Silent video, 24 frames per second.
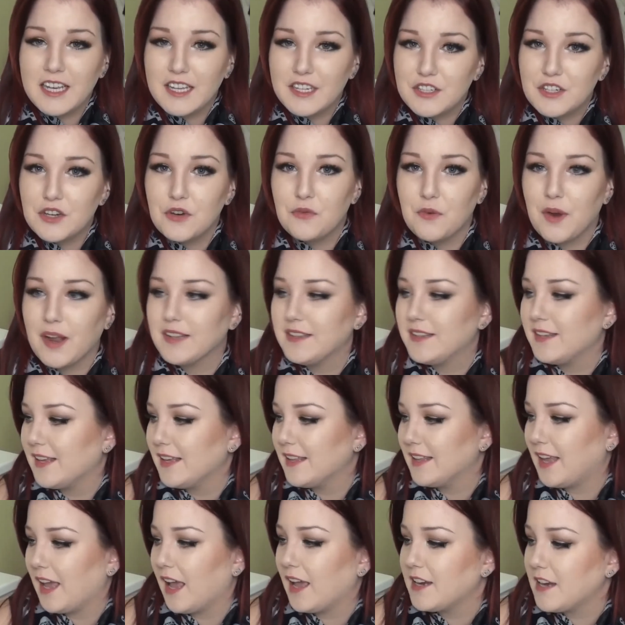into reds
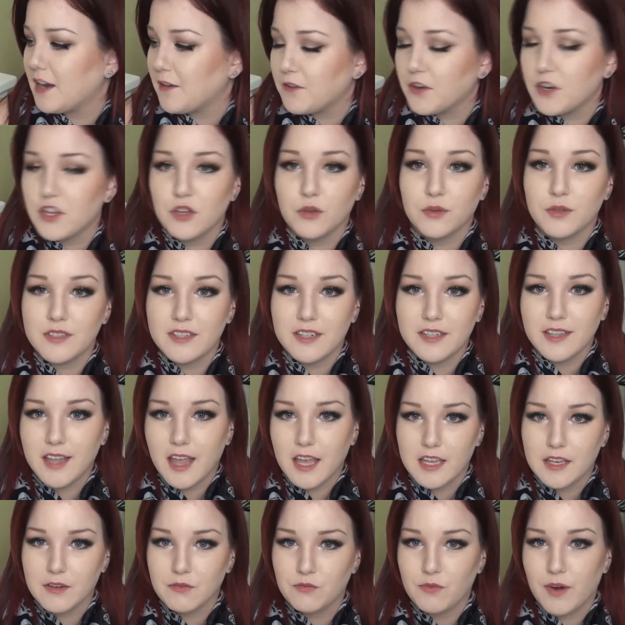lately. I never used to
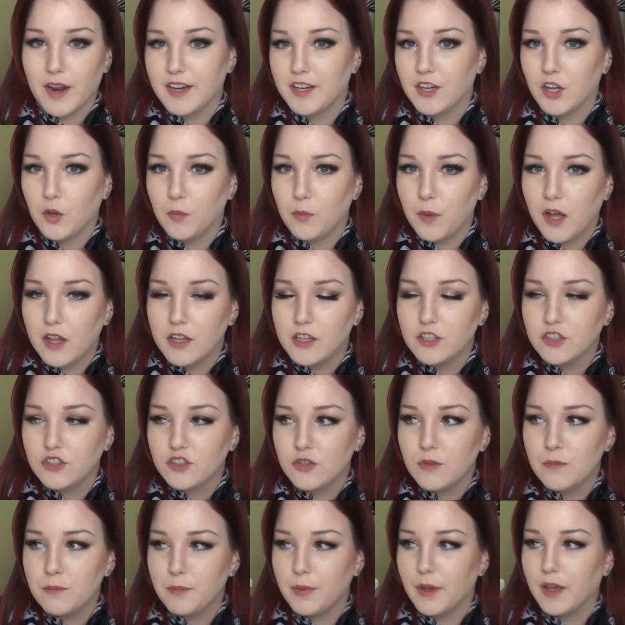like red nail
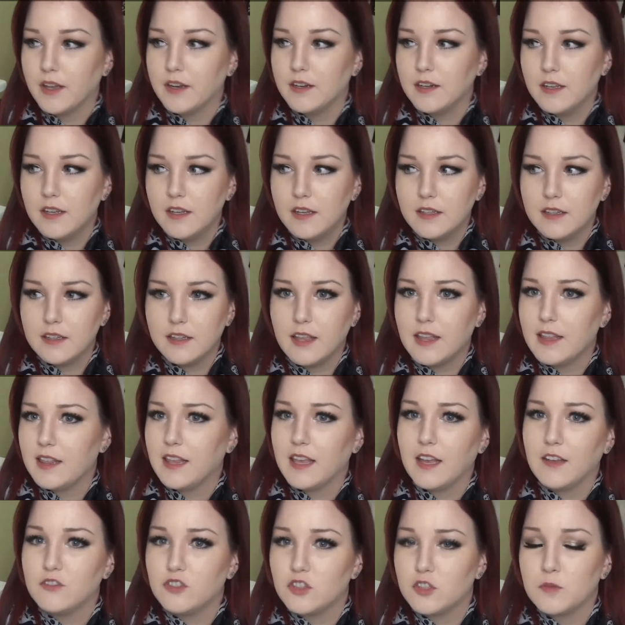polish, but
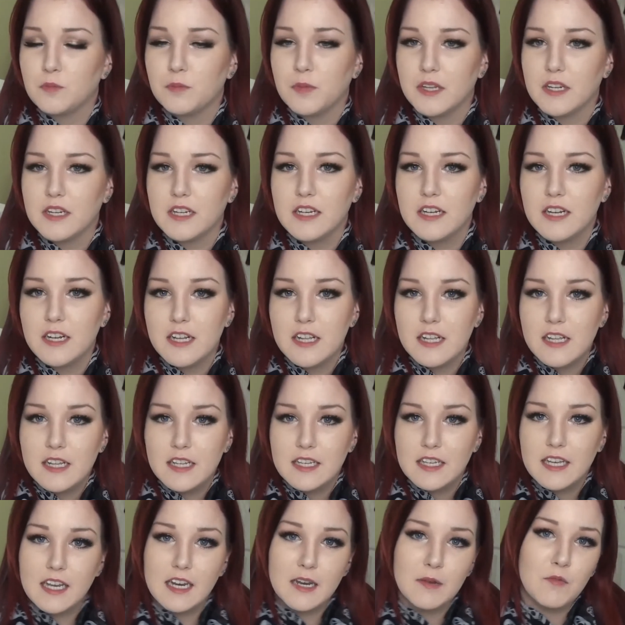lately I've just been
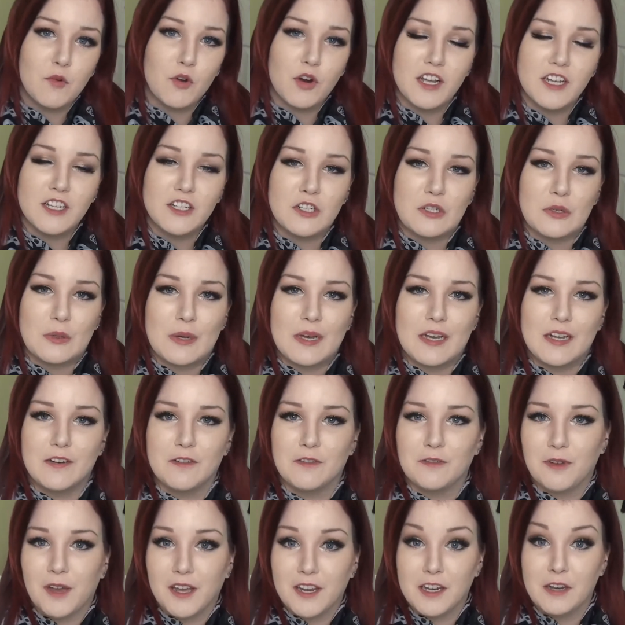getting more into it
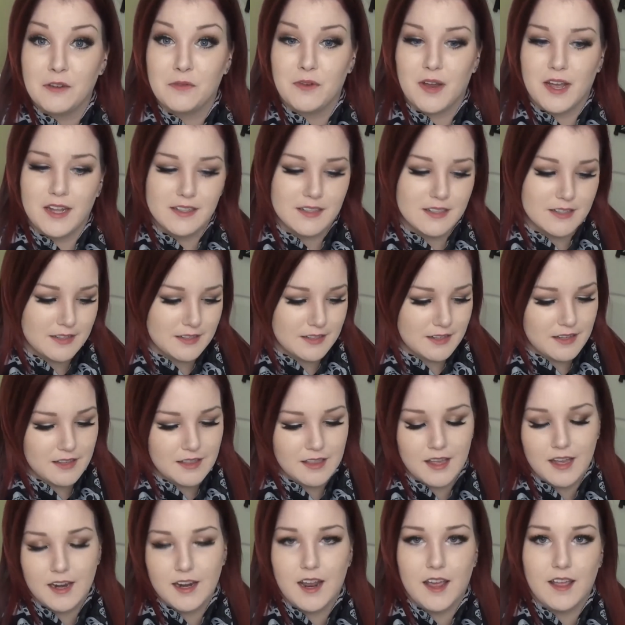and finding reds
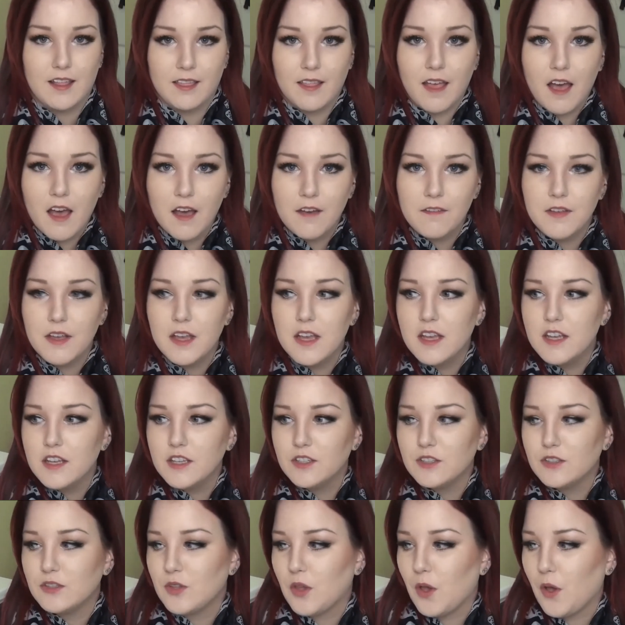that I love.
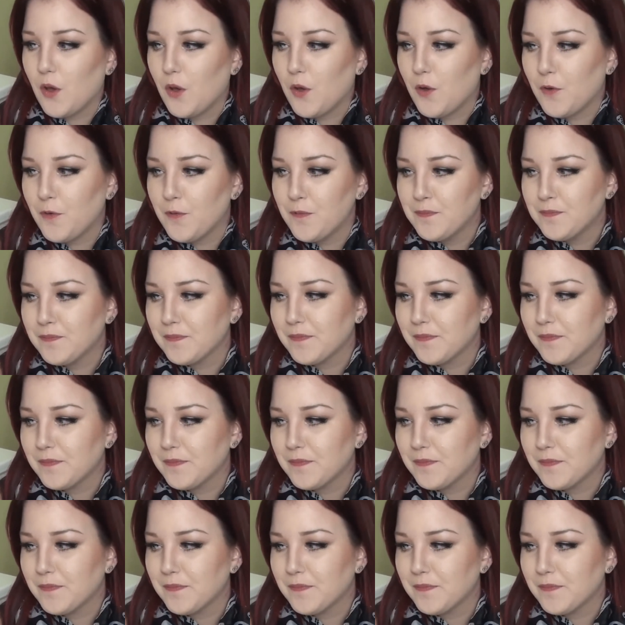So